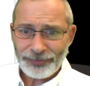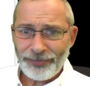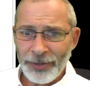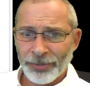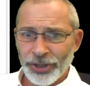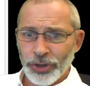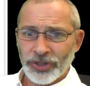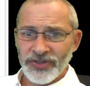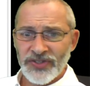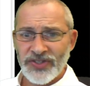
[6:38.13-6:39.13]
But you
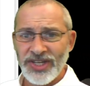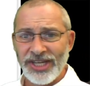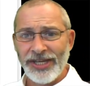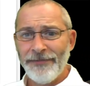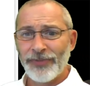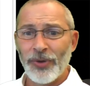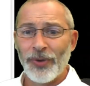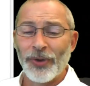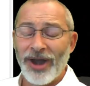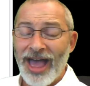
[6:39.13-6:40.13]
can see,
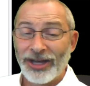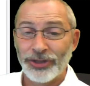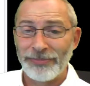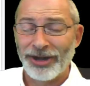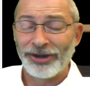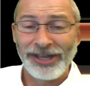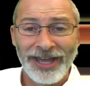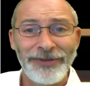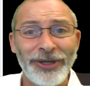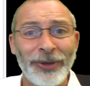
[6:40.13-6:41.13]
or actually better
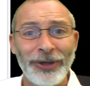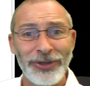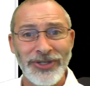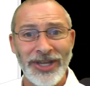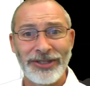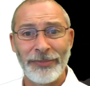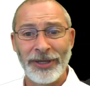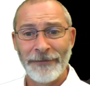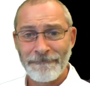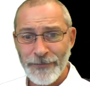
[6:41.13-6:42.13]
yet, you know what it looks like to
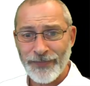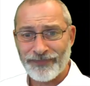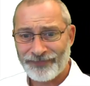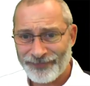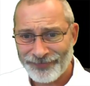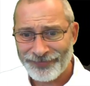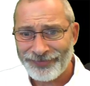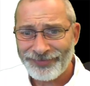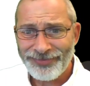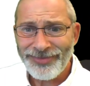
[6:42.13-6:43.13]
me?
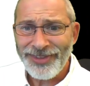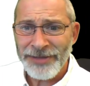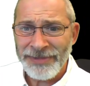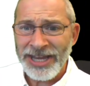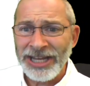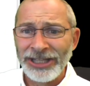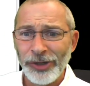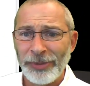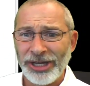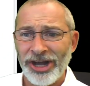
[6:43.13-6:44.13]
I'm getting a
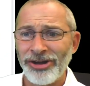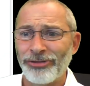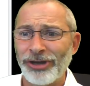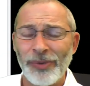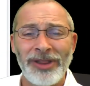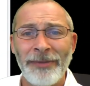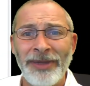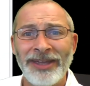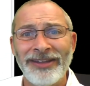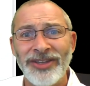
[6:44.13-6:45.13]
little bit hungry while I'm
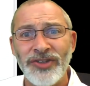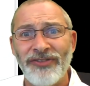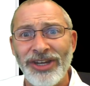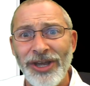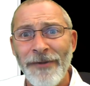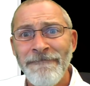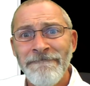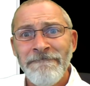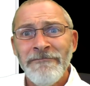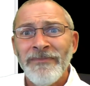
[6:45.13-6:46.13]
making this video,
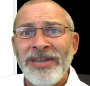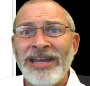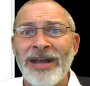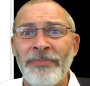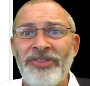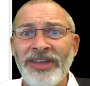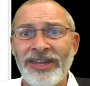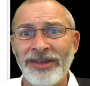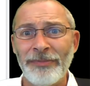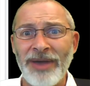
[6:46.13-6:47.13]
and I'm
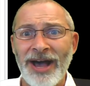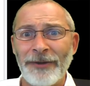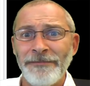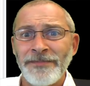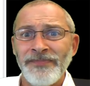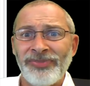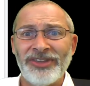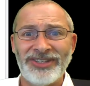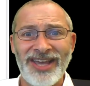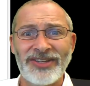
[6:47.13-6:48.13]
thinking about
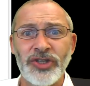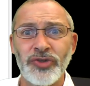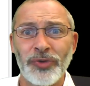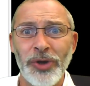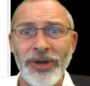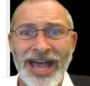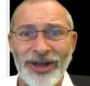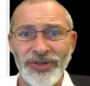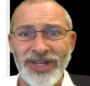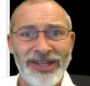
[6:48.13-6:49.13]
the Texas
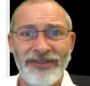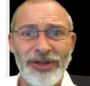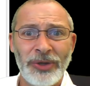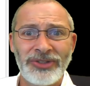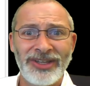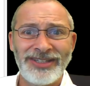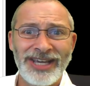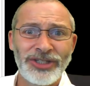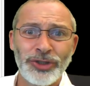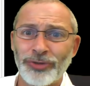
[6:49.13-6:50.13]
Roadhouse. I love going to the
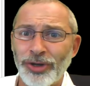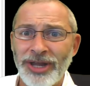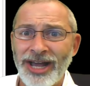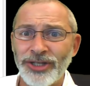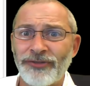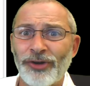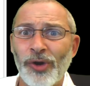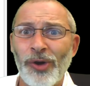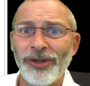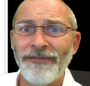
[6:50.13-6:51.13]
Texas Roadhouse for
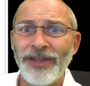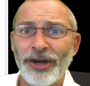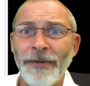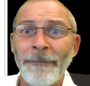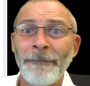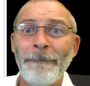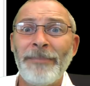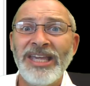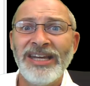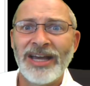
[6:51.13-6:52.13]
all of their
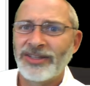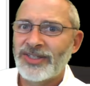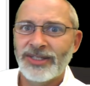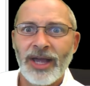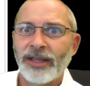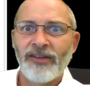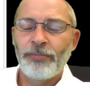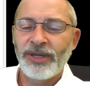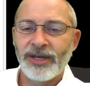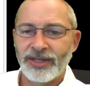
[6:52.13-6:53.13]
peanuts. I love
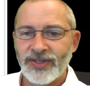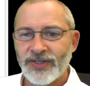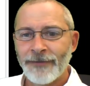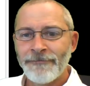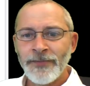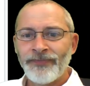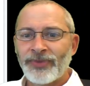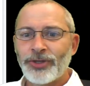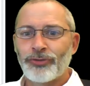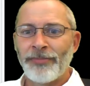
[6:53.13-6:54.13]
peanuts.
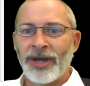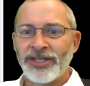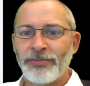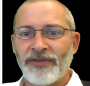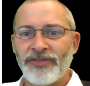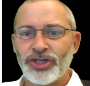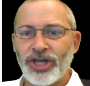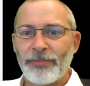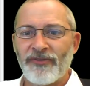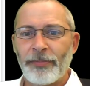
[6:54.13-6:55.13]
This reminds me of the
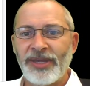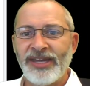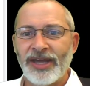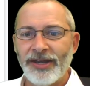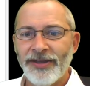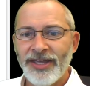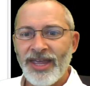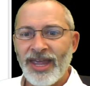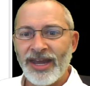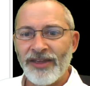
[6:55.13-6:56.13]
shape of a peanut.
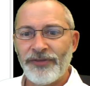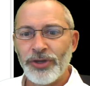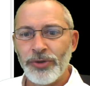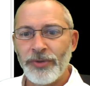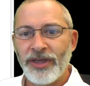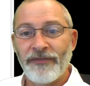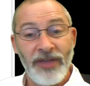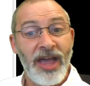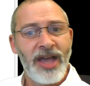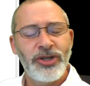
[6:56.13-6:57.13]
And if
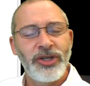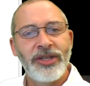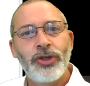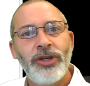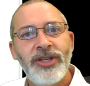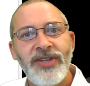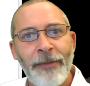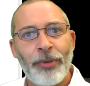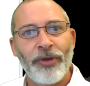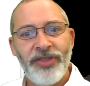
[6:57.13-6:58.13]
actually, that's a good example.